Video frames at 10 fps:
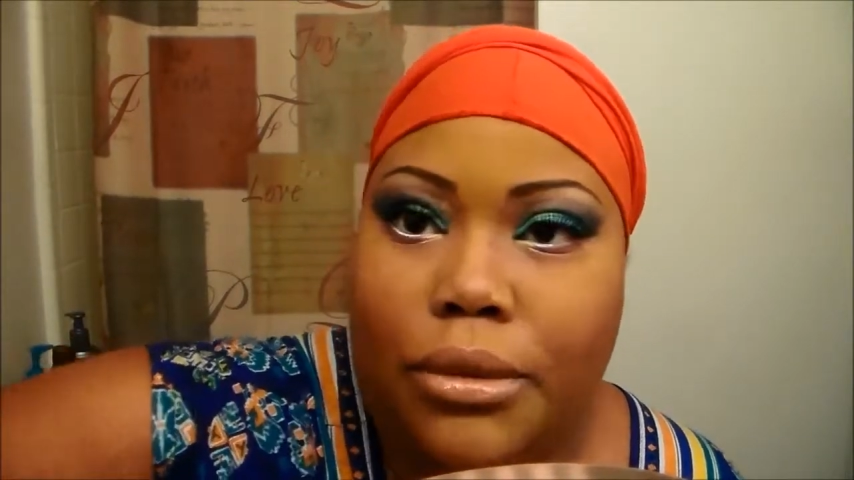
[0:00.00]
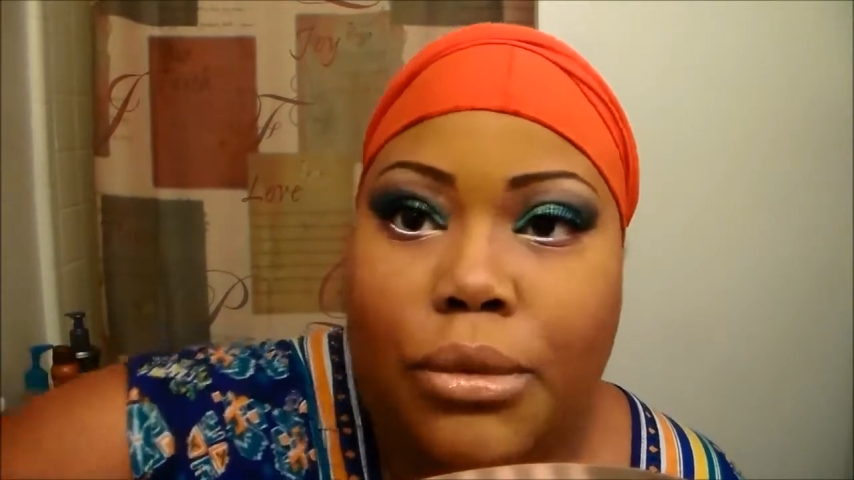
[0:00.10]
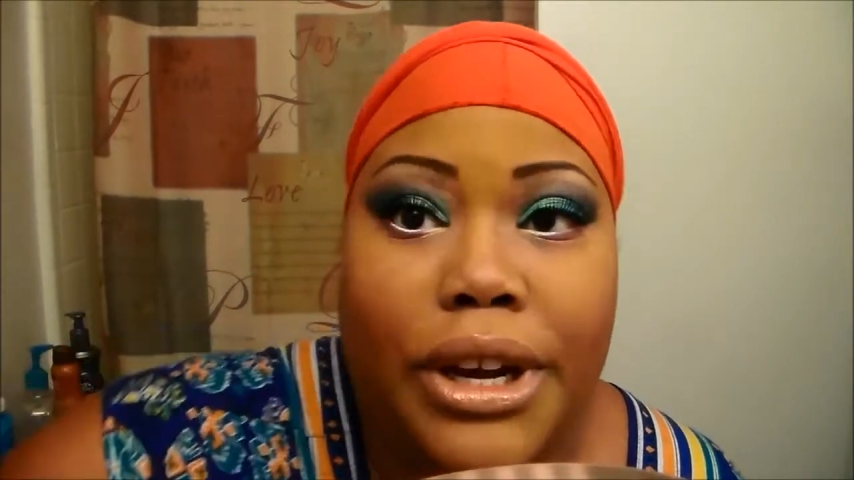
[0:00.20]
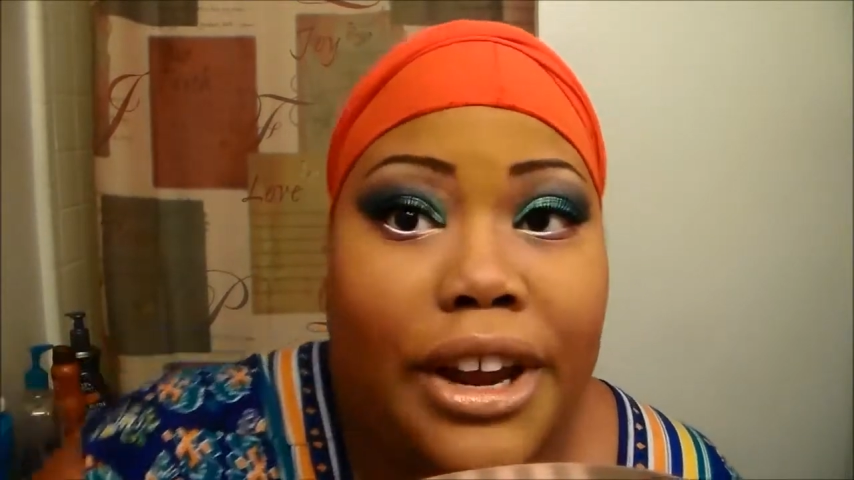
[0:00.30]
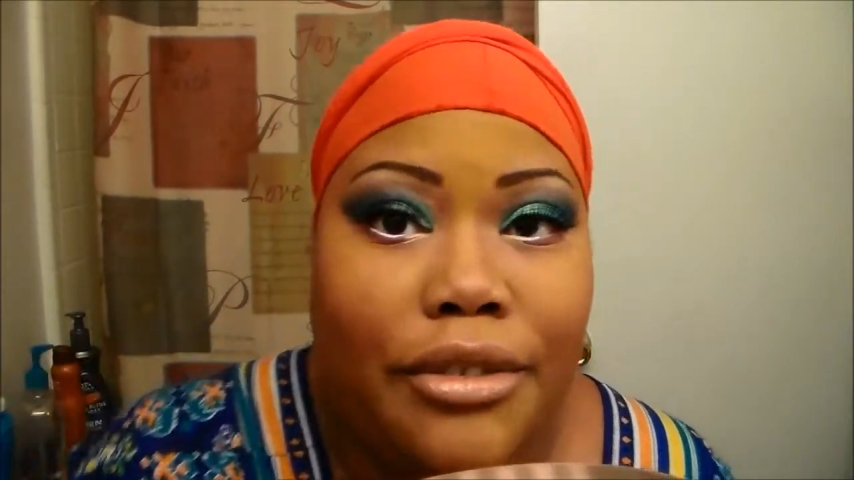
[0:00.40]

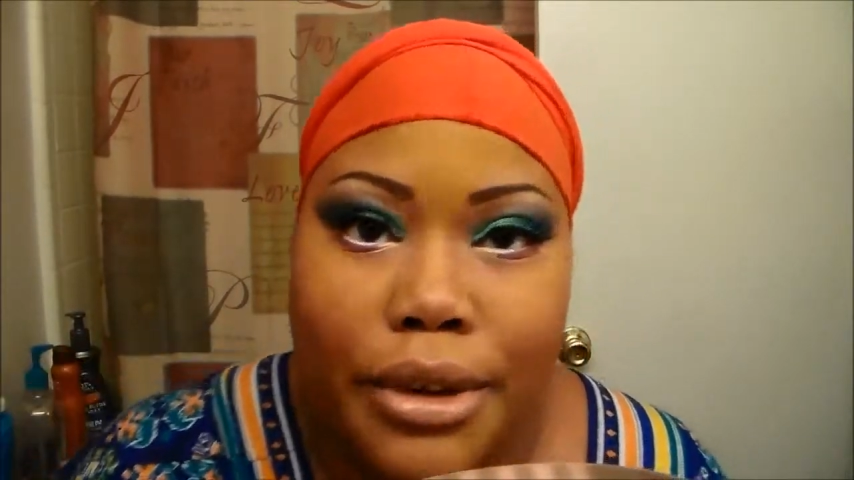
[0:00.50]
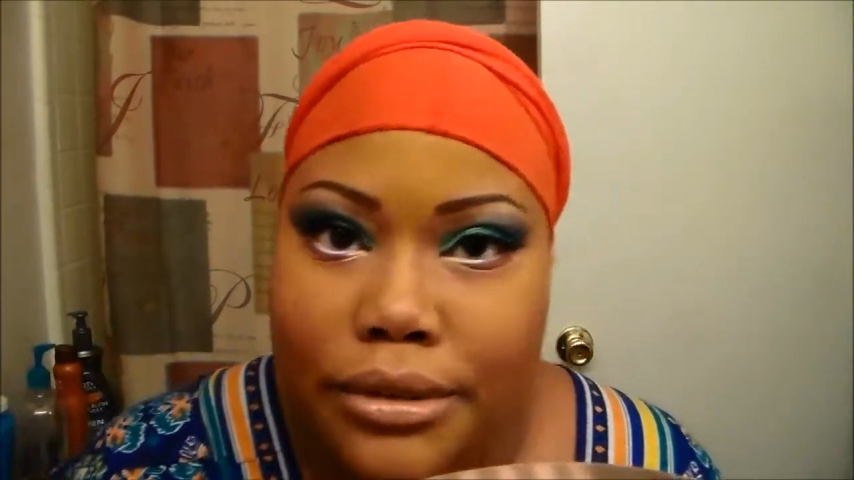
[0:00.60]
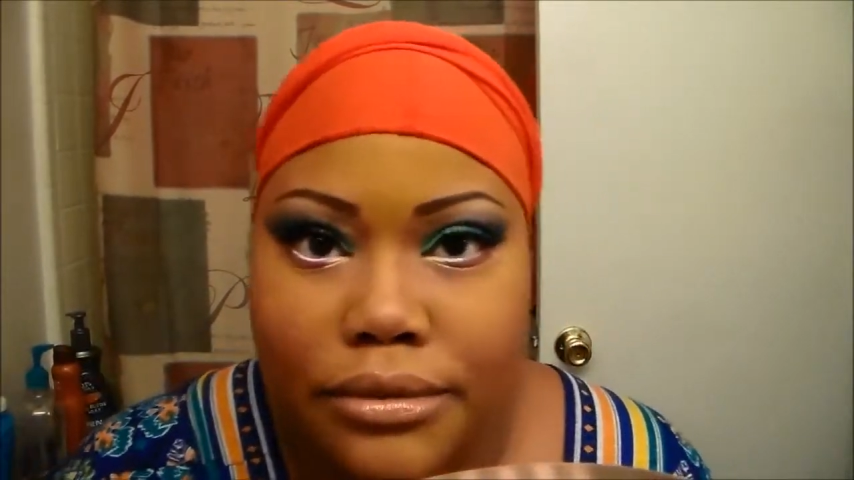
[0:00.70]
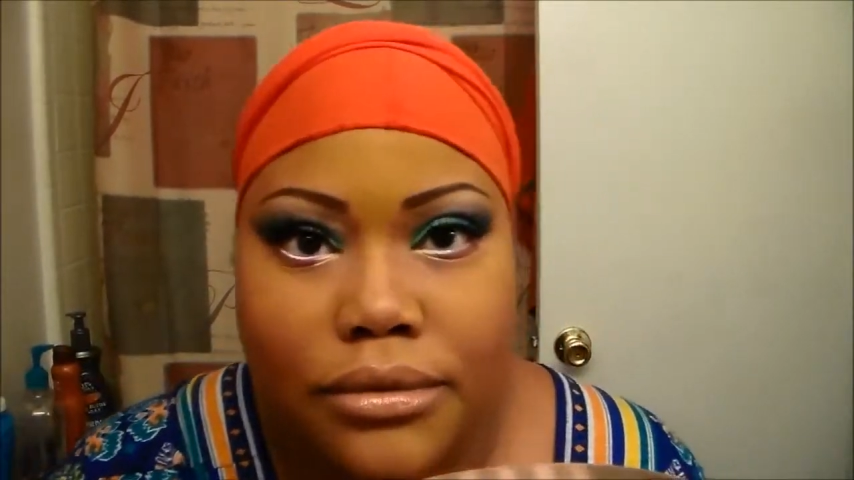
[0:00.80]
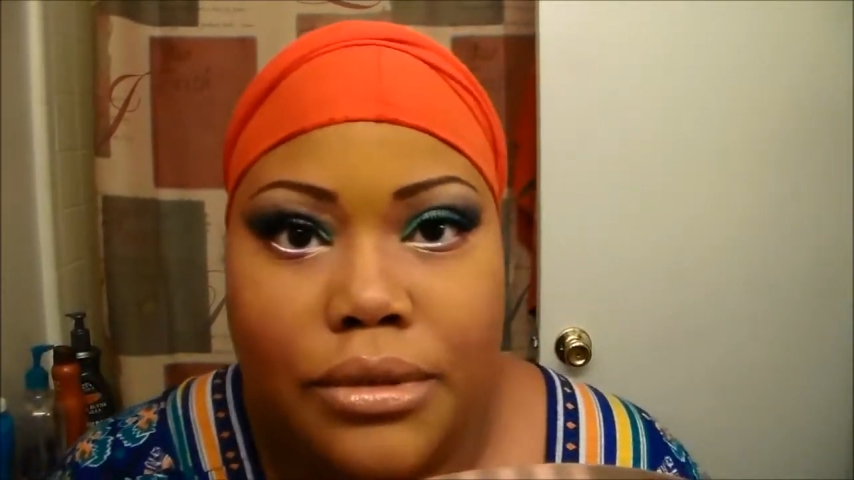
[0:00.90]

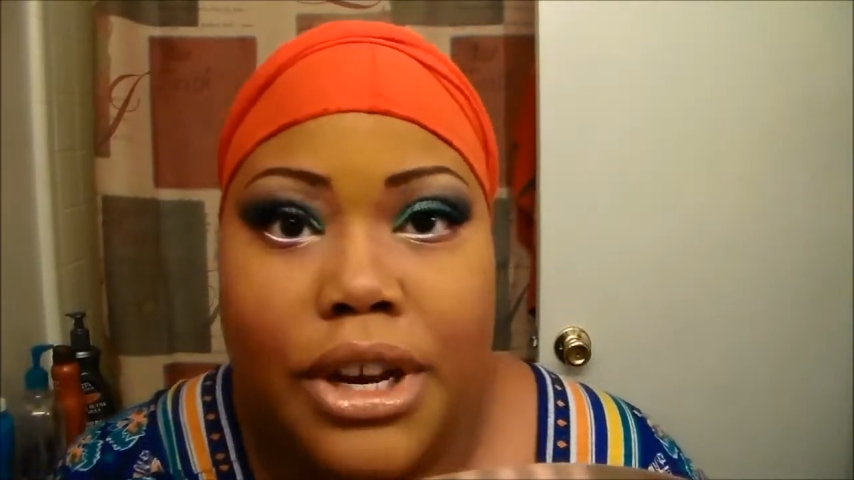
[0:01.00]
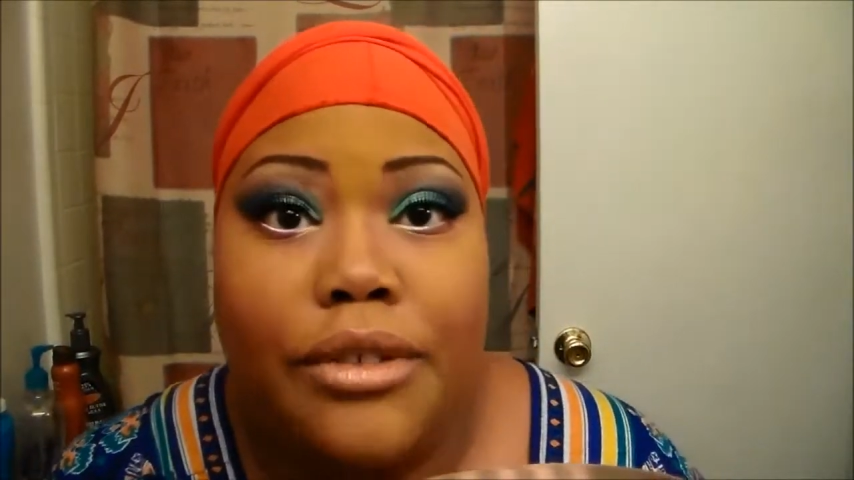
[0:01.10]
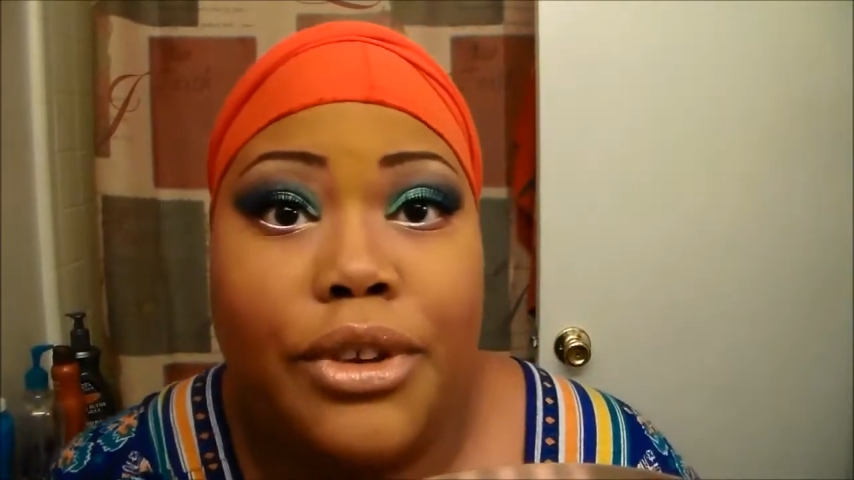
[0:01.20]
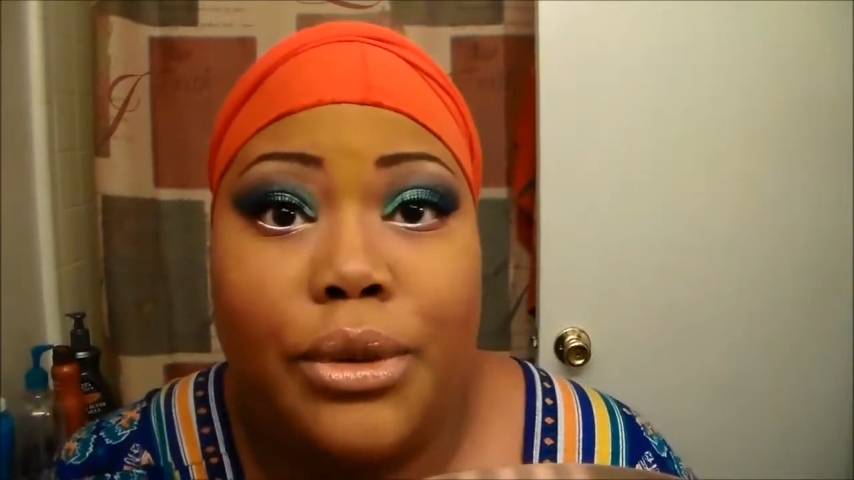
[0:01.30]
whatever